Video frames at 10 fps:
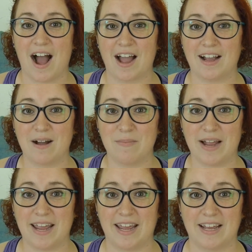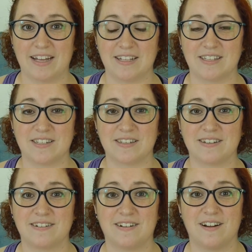I got my hands
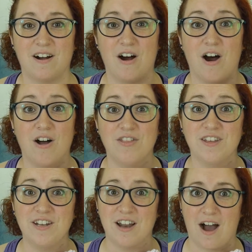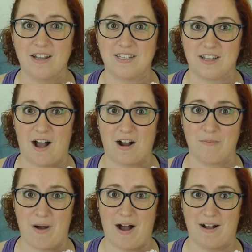on the not
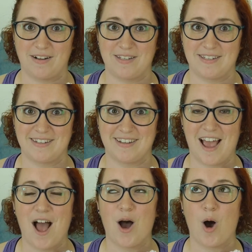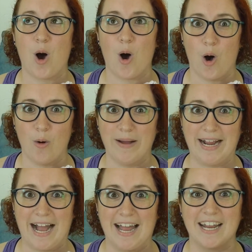sock box. Oh
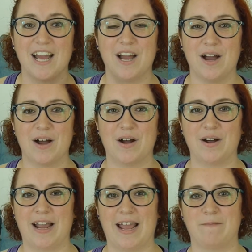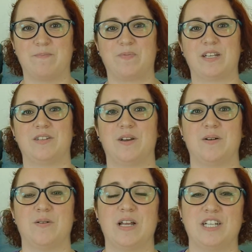my god. Okay,
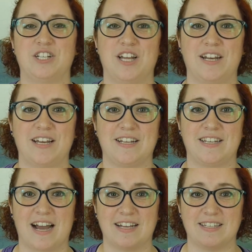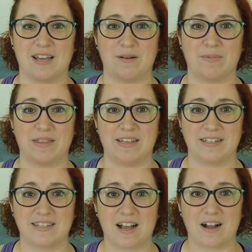so Jenna dyes up
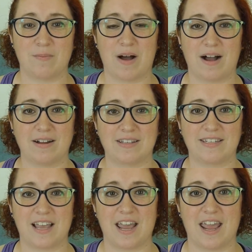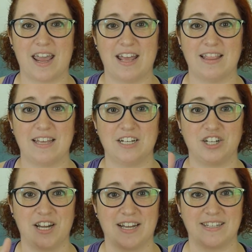the sock box and then
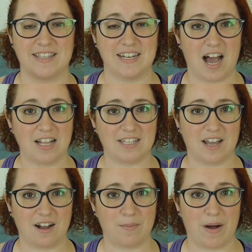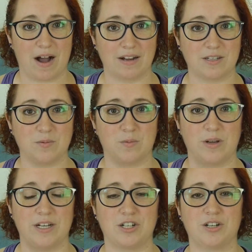she has the not sock box,
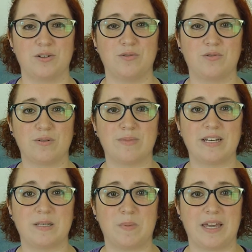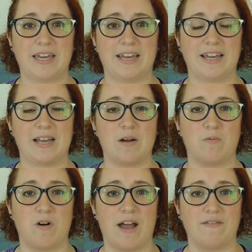which normally speaking
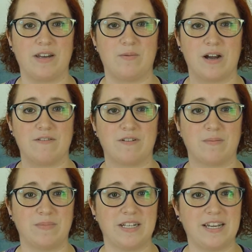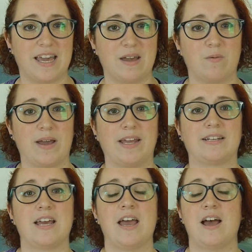will have anywhere from DK
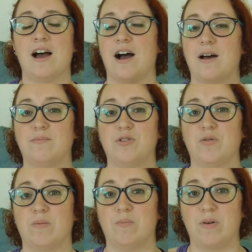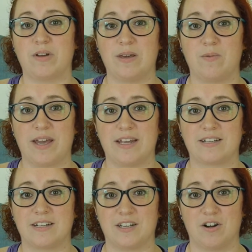weight up to a bulky
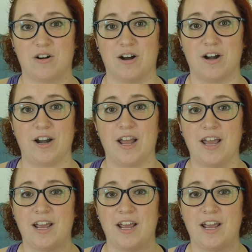weight yarn.